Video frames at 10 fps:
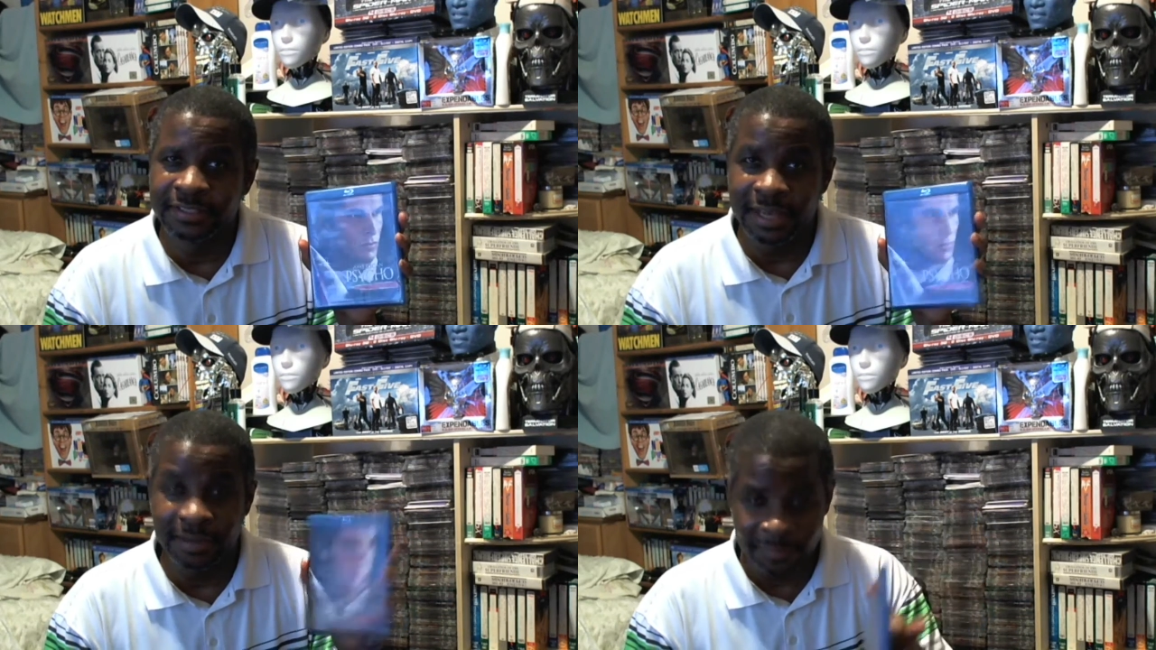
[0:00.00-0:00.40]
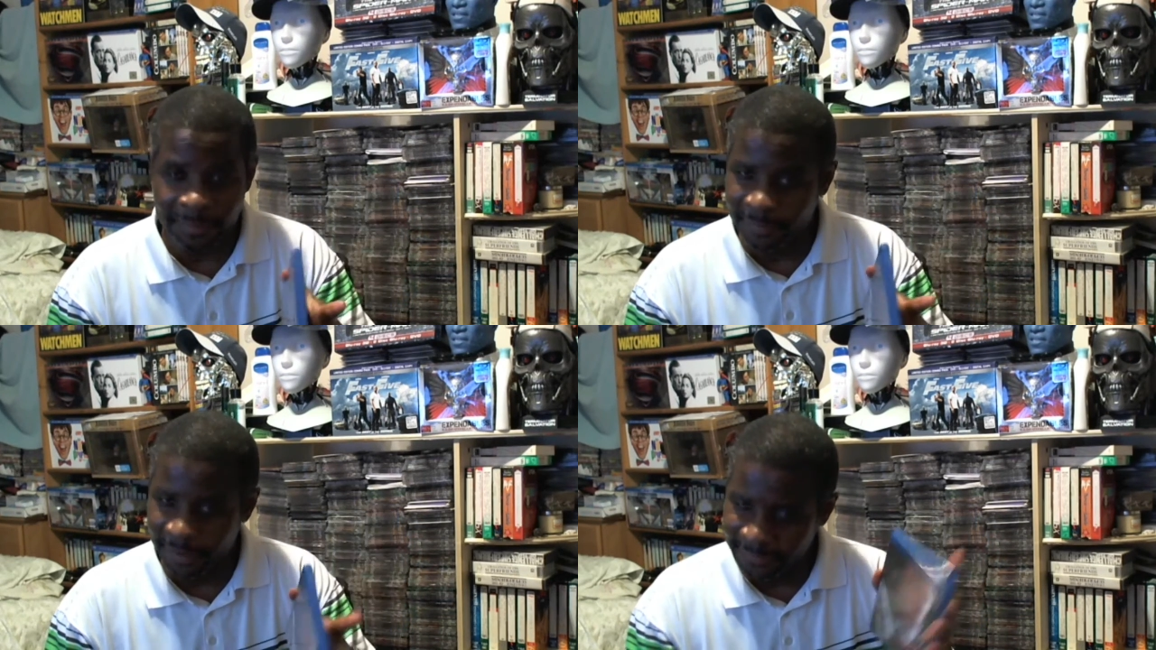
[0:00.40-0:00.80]
Speaker 1: and
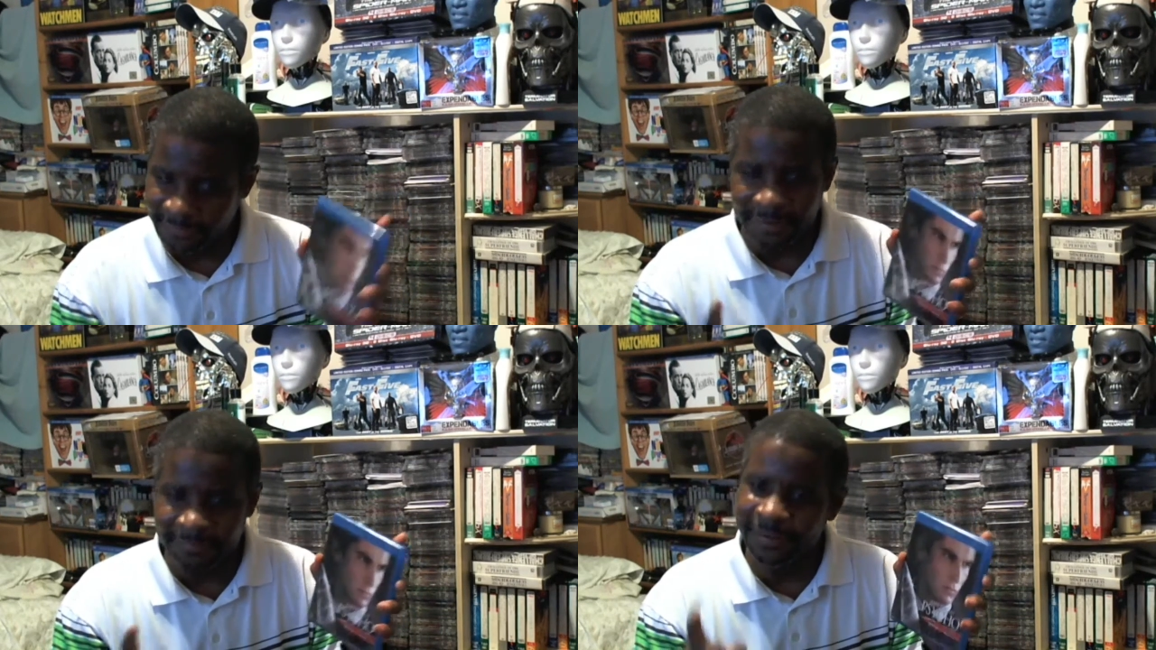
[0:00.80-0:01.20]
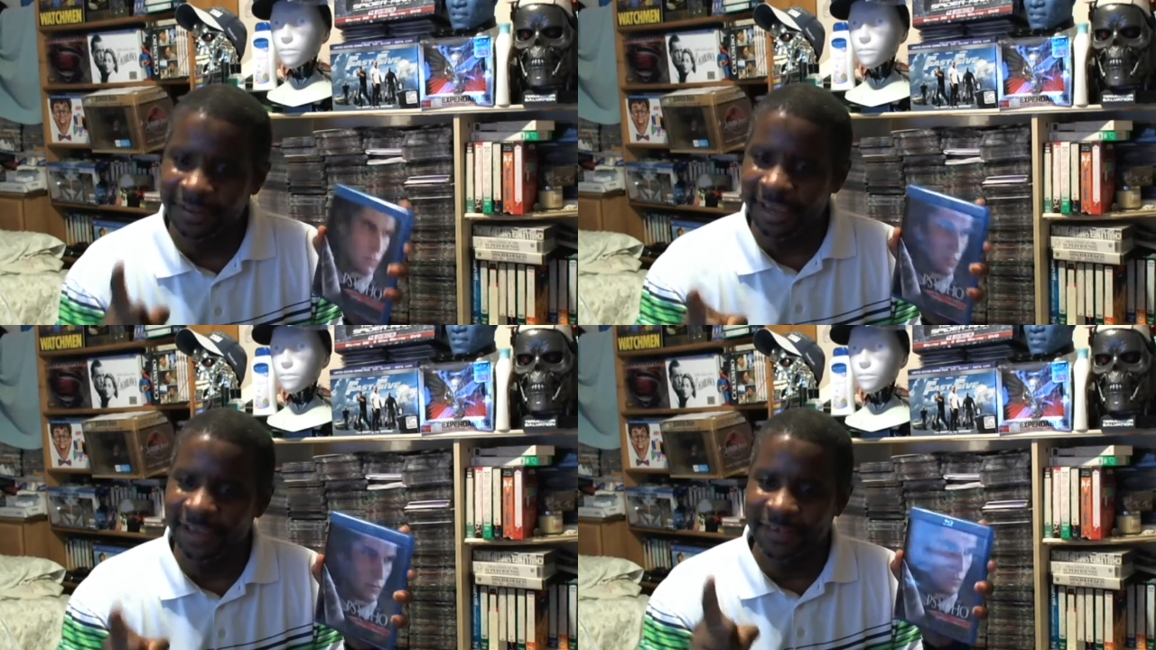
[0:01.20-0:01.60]
you
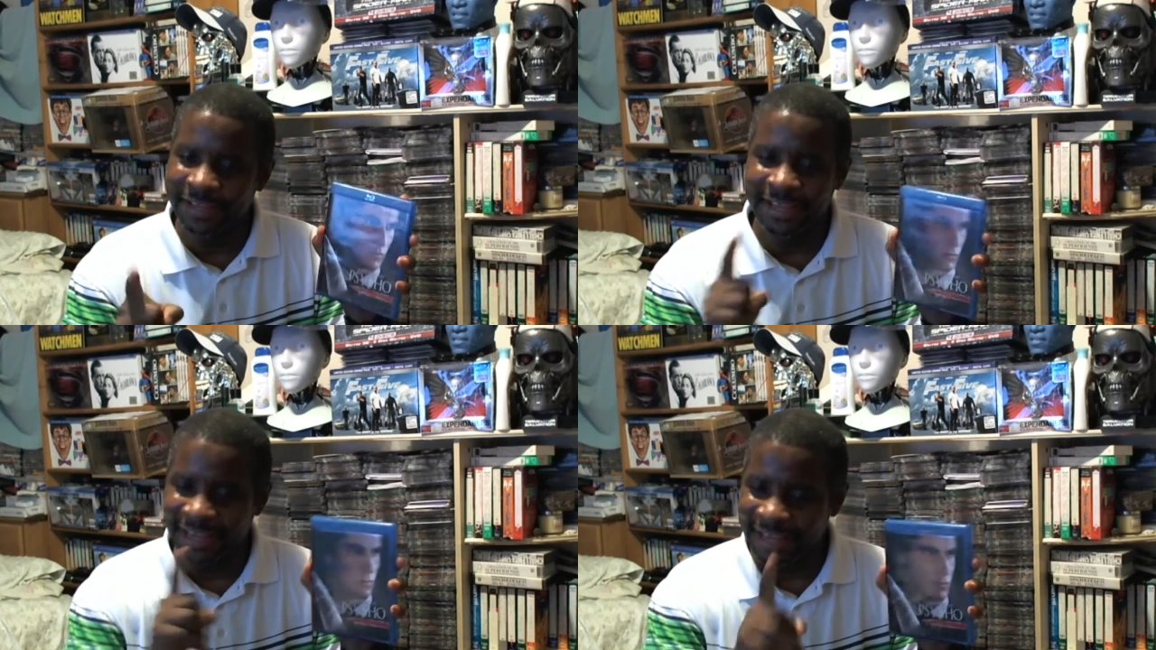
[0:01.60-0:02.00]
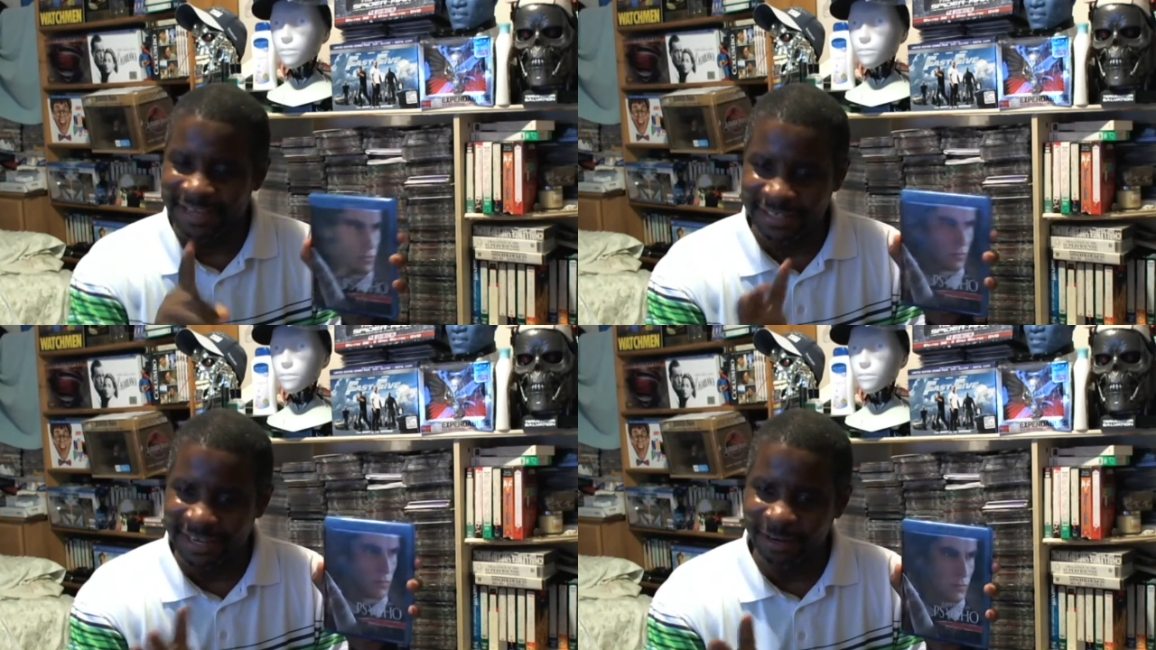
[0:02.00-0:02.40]
can't forget that
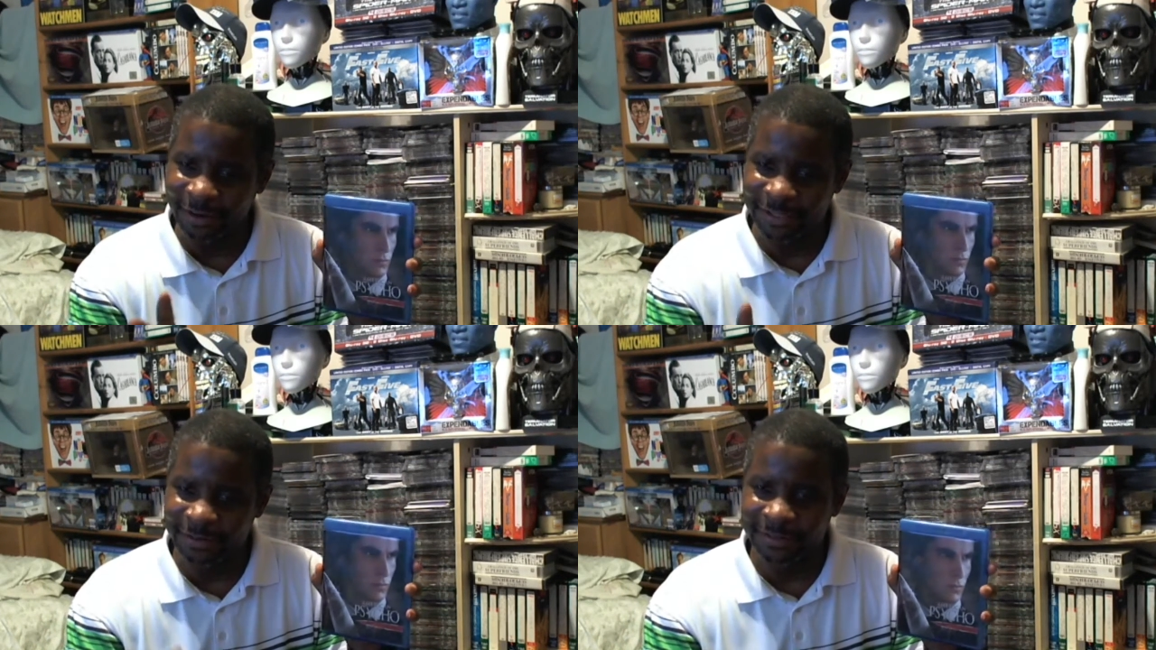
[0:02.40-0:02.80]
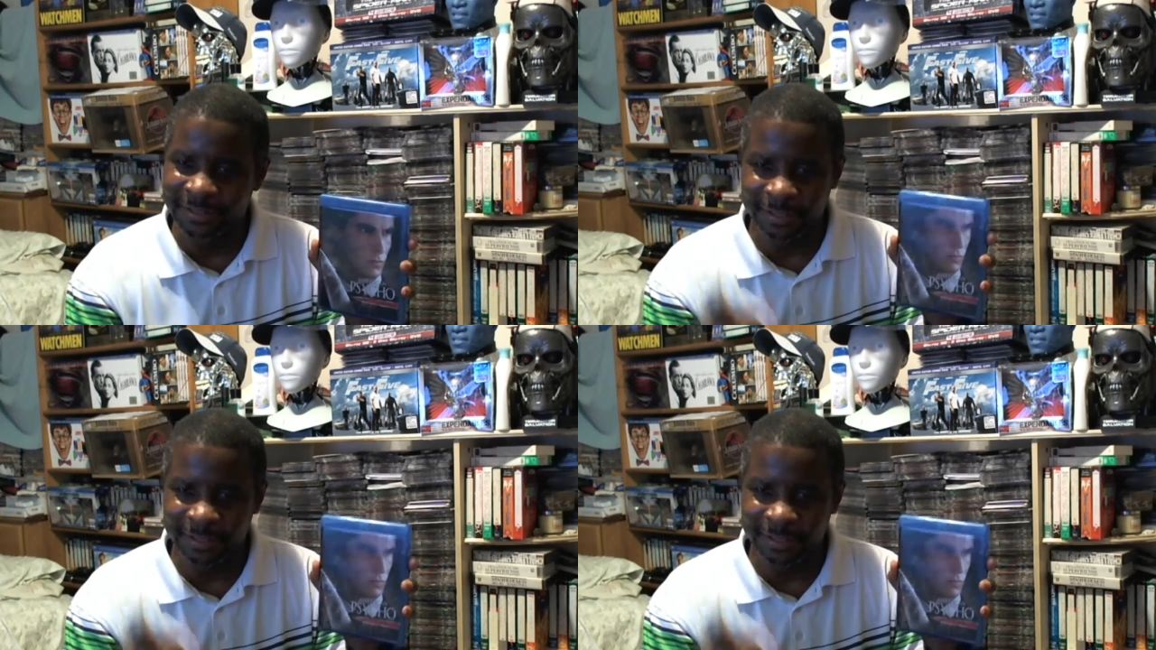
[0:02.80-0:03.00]
classic line also.